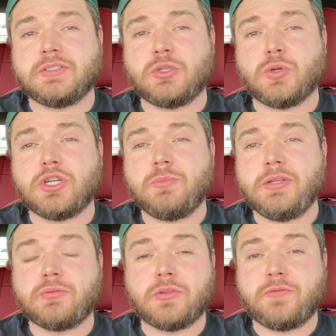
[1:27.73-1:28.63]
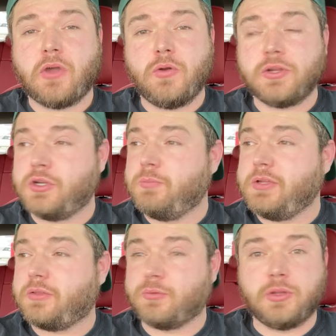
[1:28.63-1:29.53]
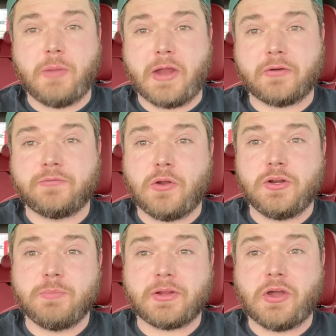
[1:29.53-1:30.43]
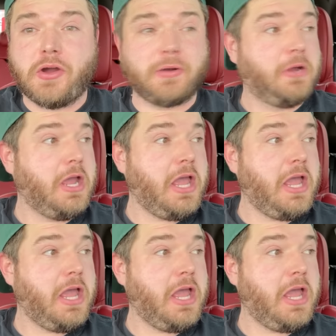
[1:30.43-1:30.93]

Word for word: So it could be through the phone. It could be through the microphone in my car.